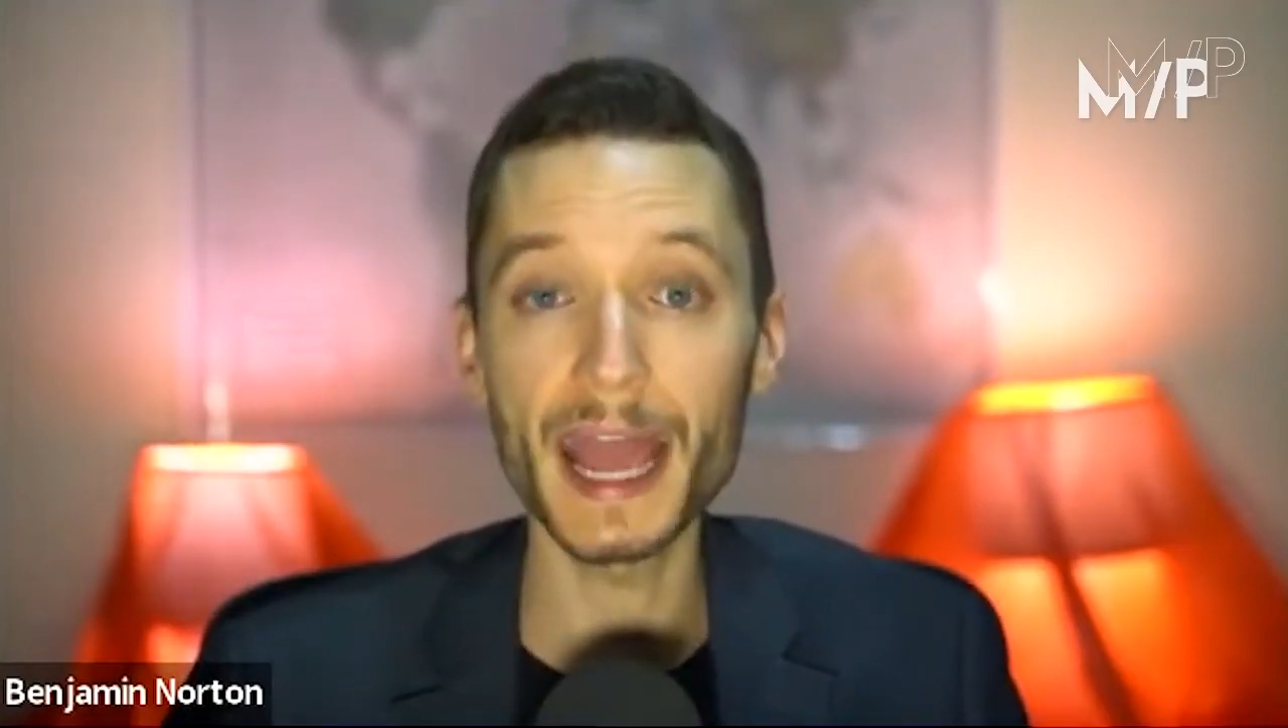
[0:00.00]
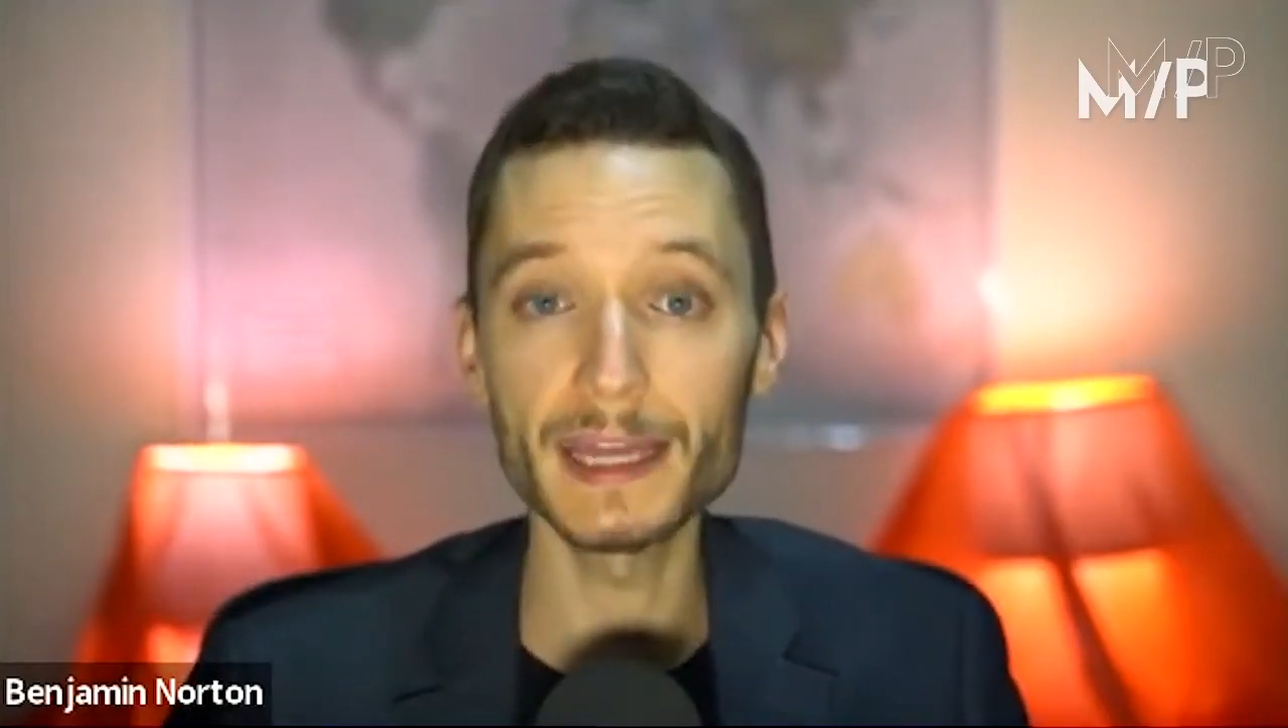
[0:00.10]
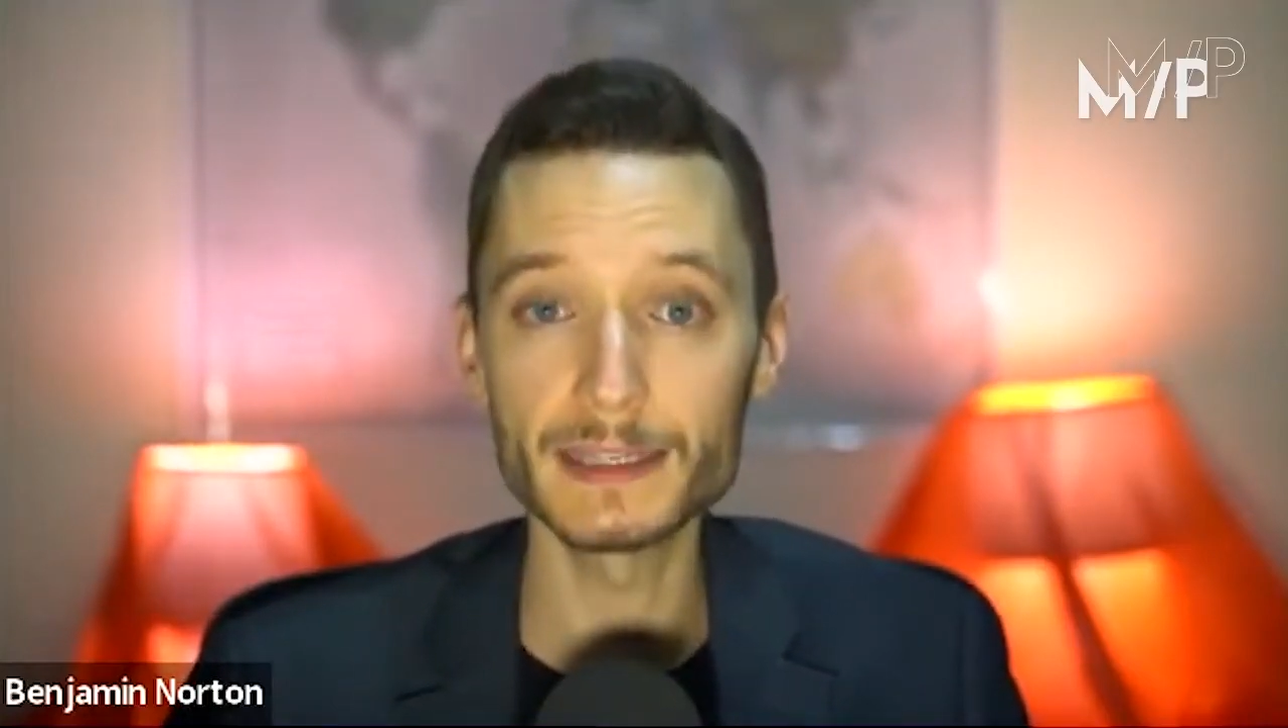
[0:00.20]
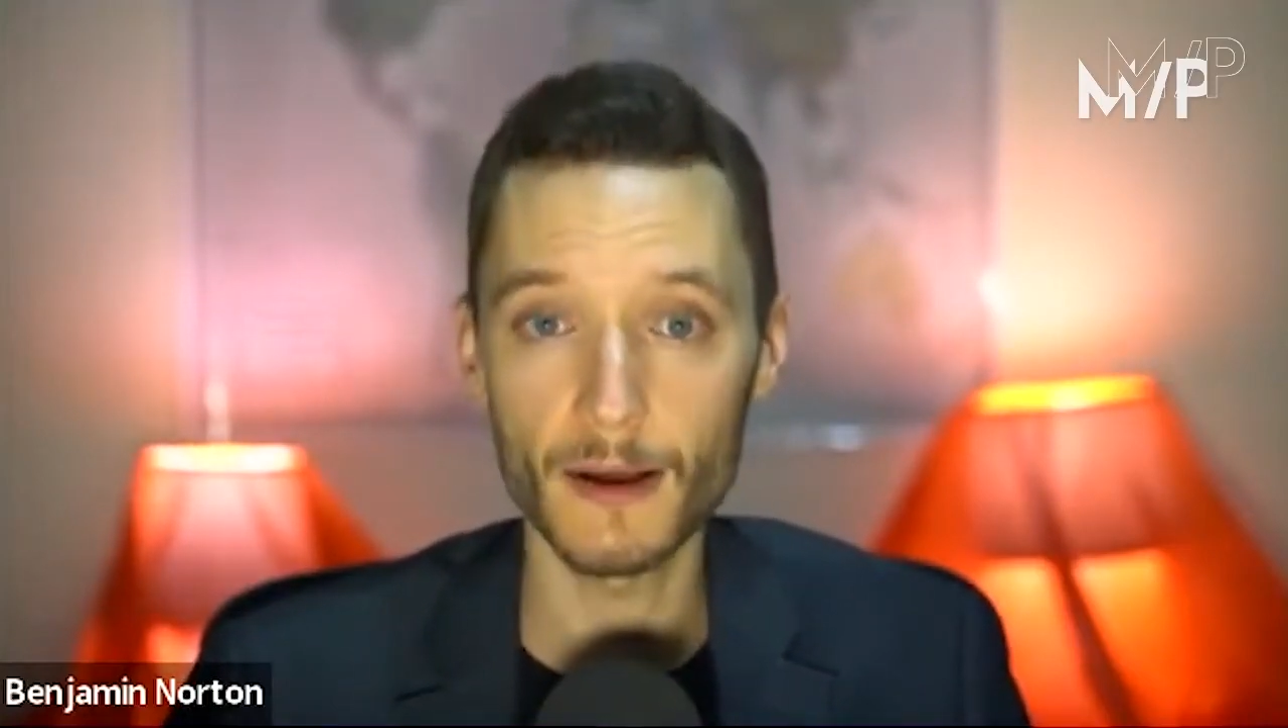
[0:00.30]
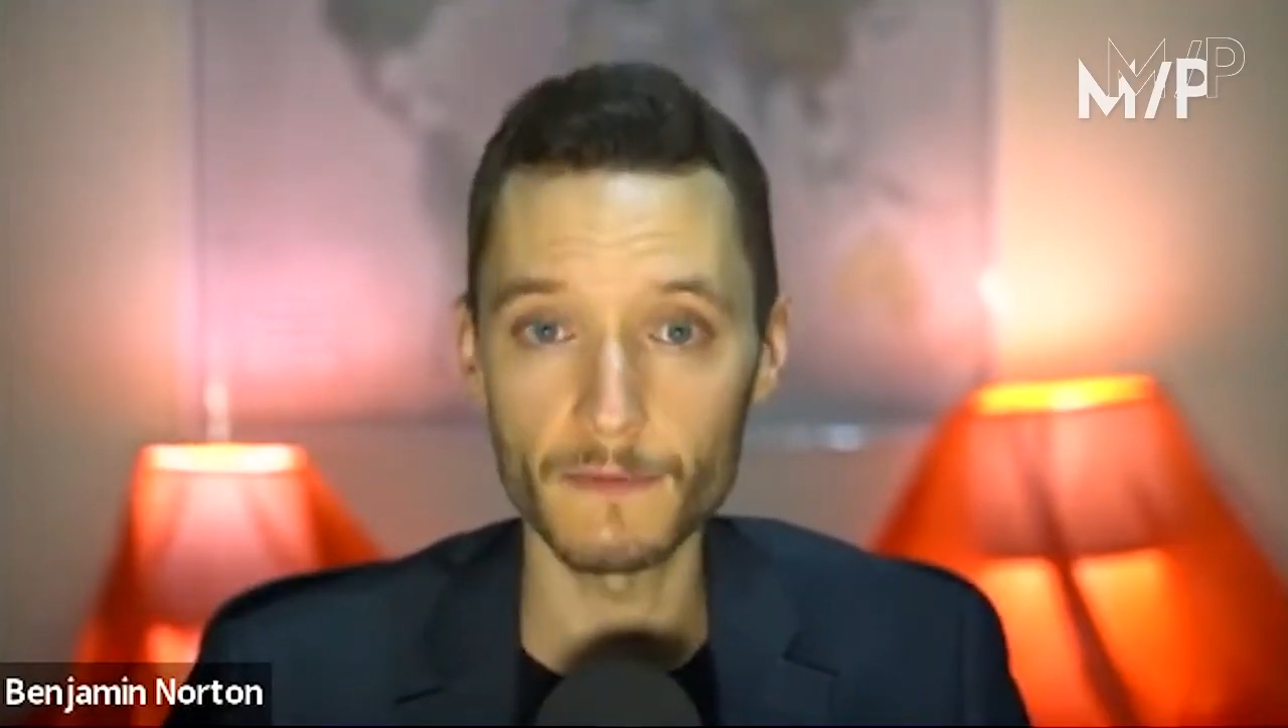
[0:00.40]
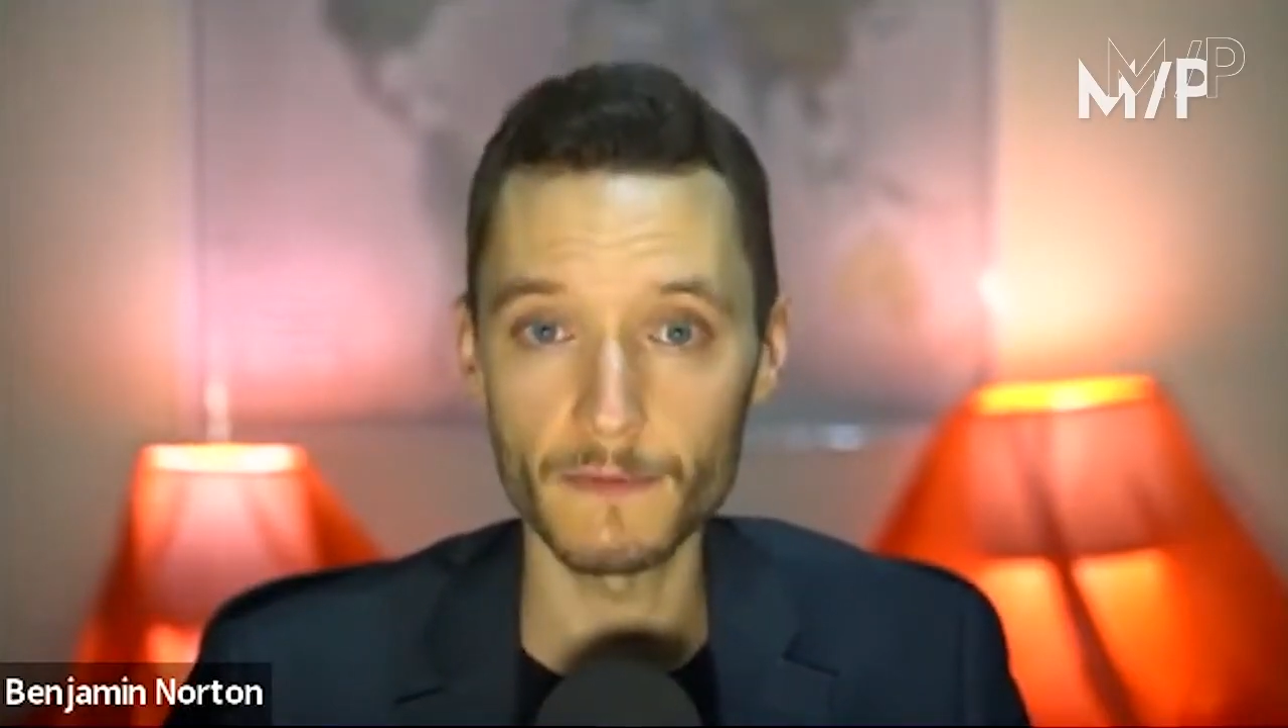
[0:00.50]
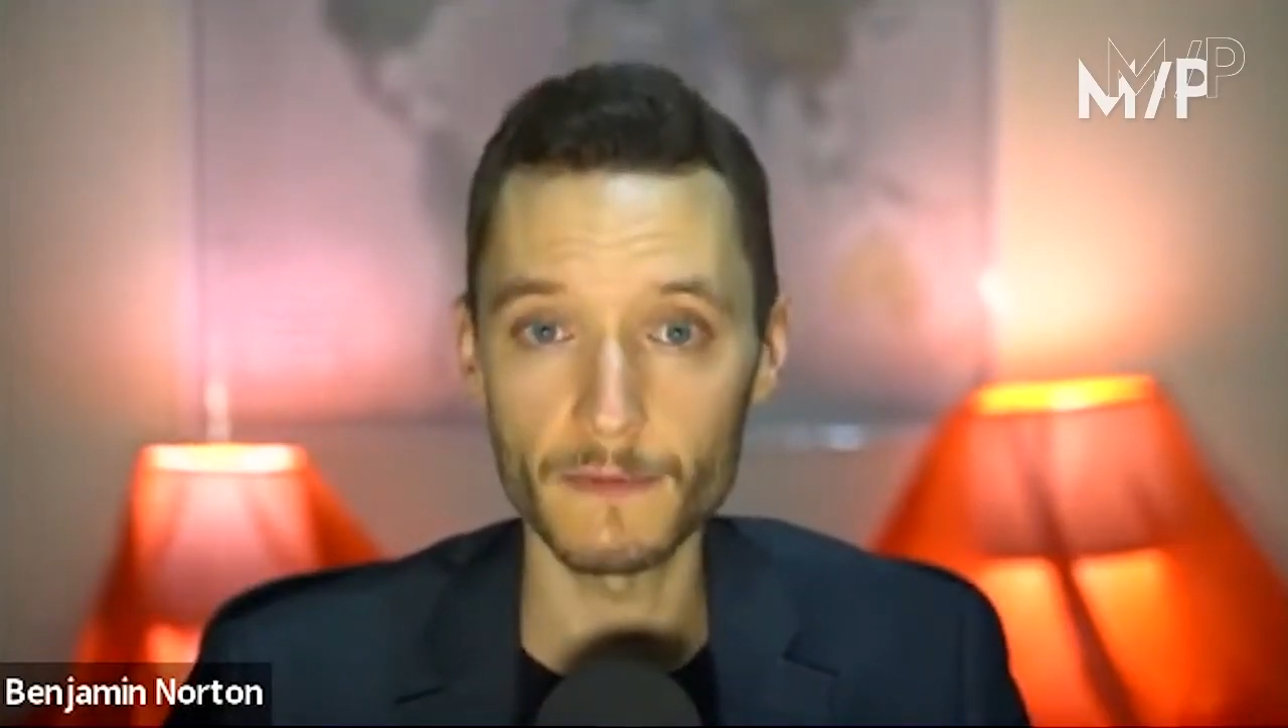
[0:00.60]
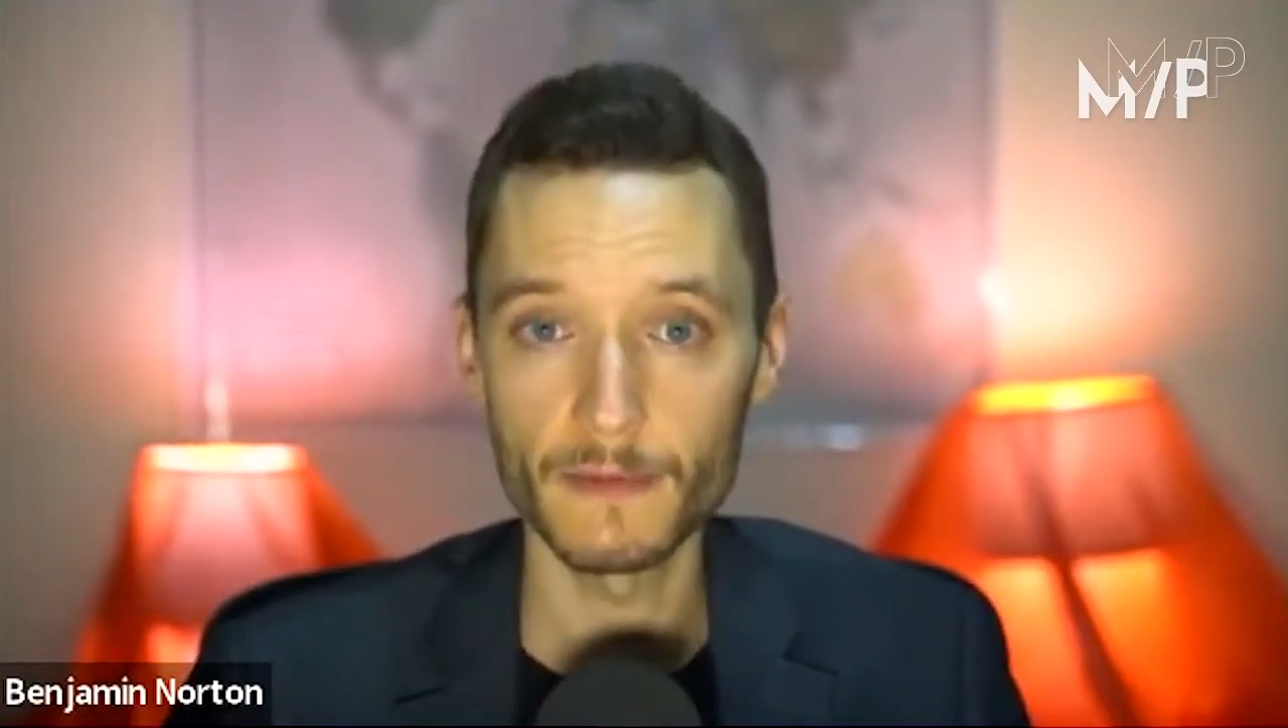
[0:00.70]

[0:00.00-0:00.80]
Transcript: Azov.